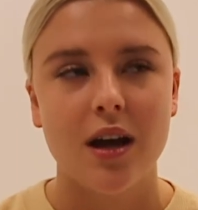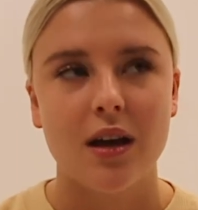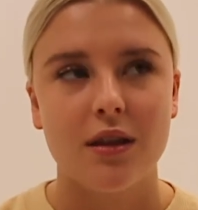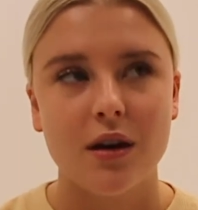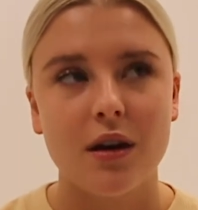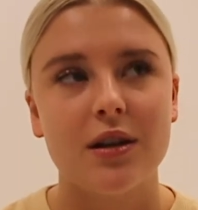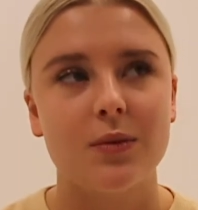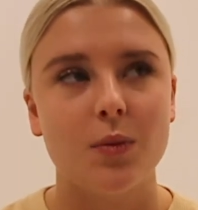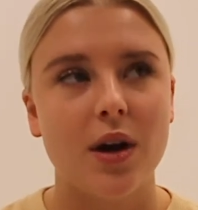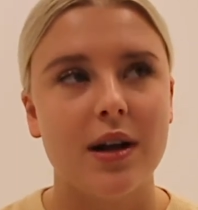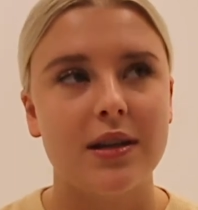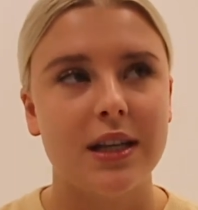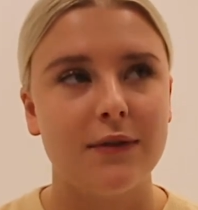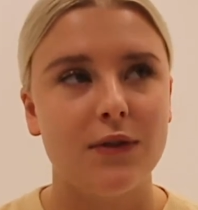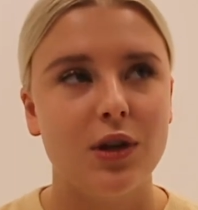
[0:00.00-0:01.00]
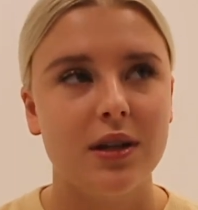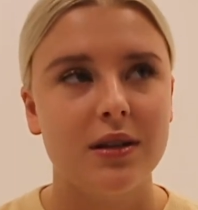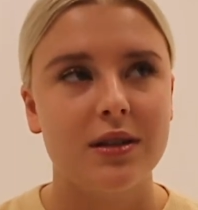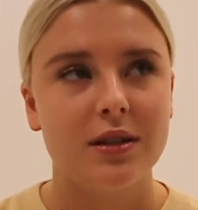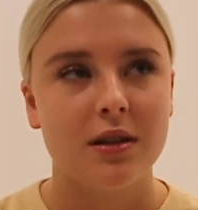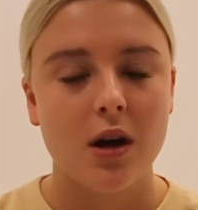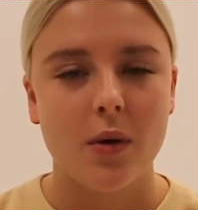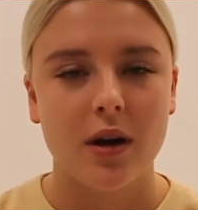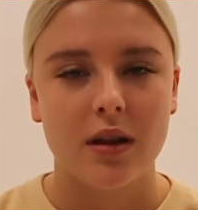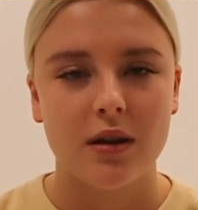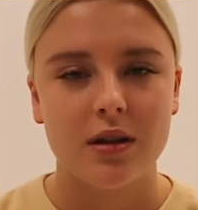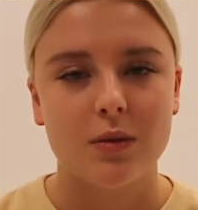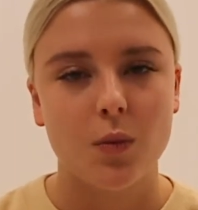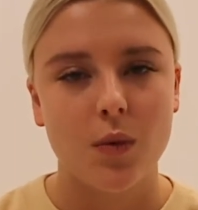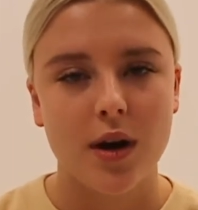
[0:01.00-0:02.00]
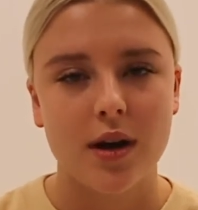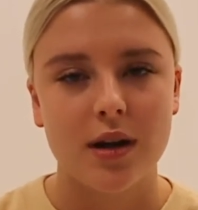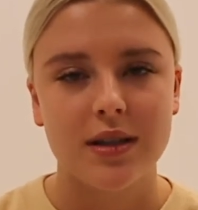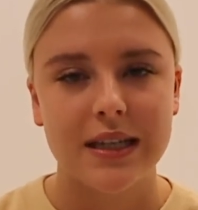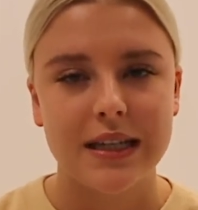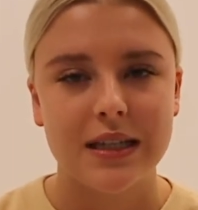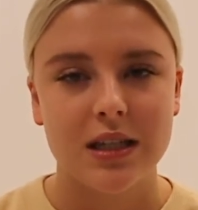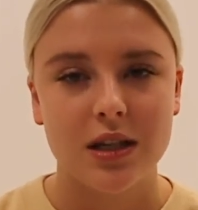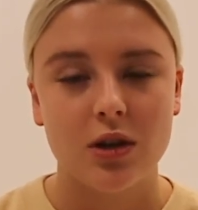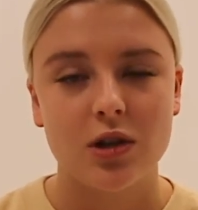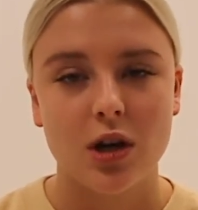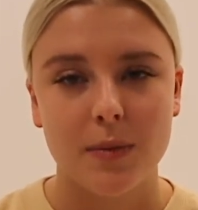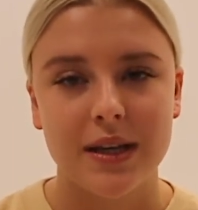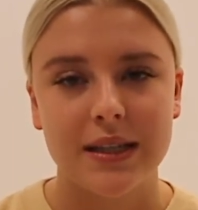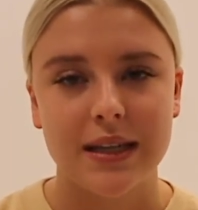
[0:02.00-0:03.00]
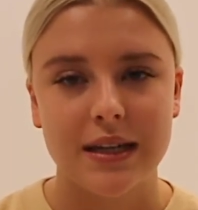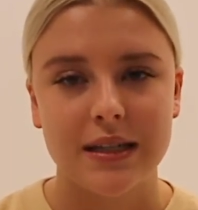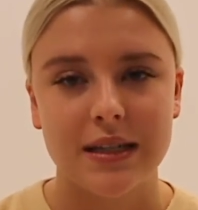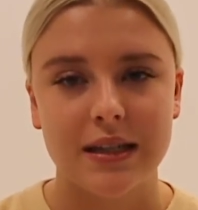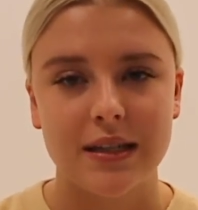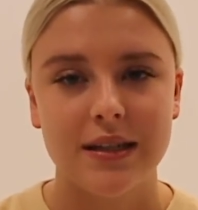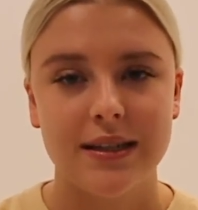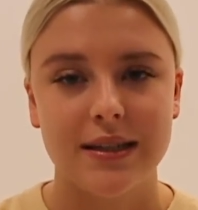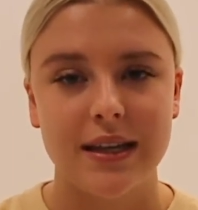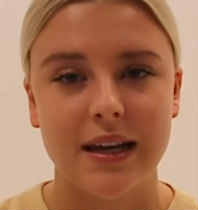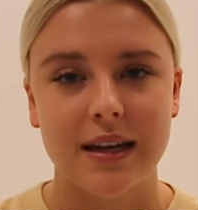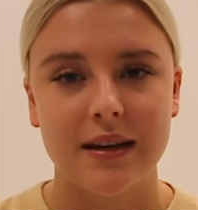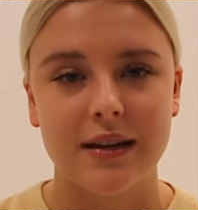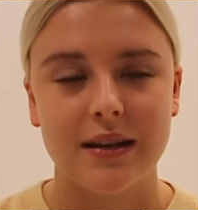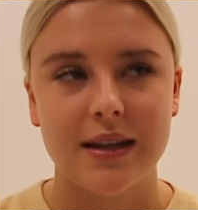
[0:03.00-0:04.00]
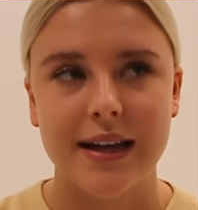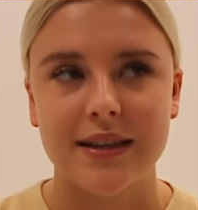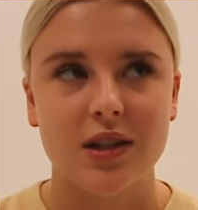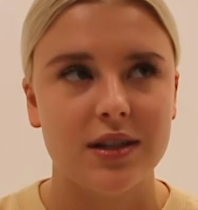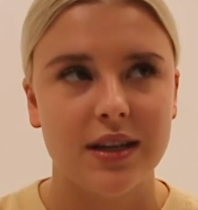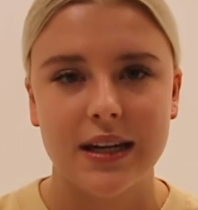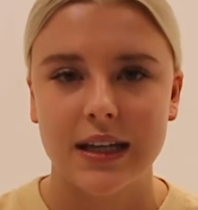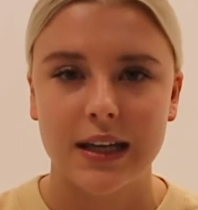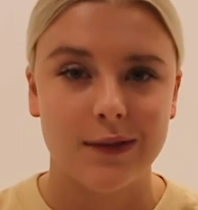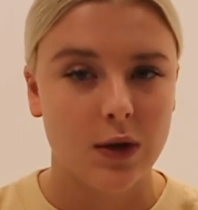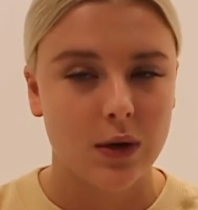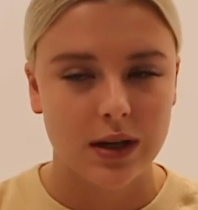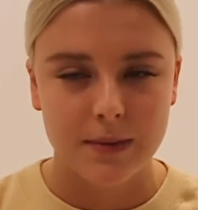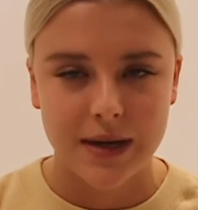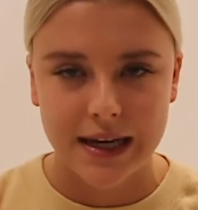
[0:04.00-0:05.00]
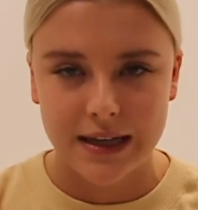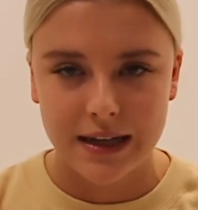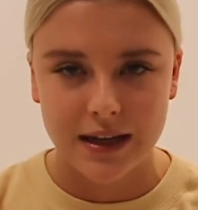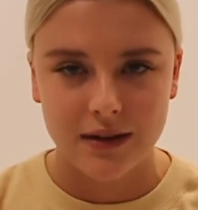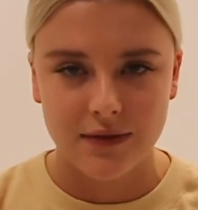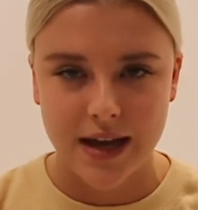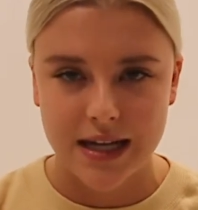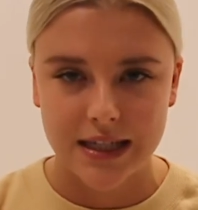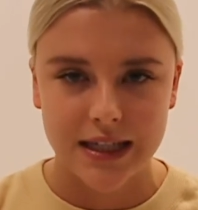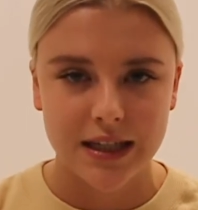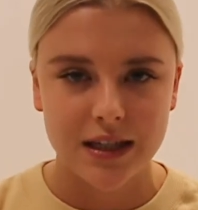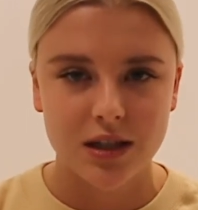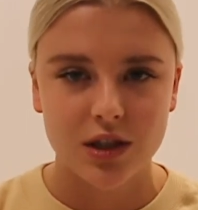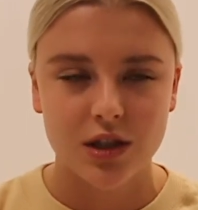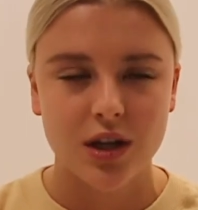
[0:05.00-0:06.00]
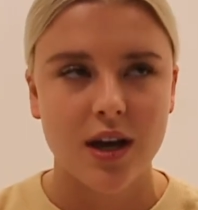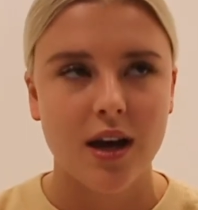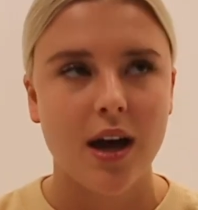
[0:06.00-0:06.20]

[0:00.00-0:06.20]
those words, if you can slot one of those words into your topic sentence, then that's just going to give you an immediate advantage.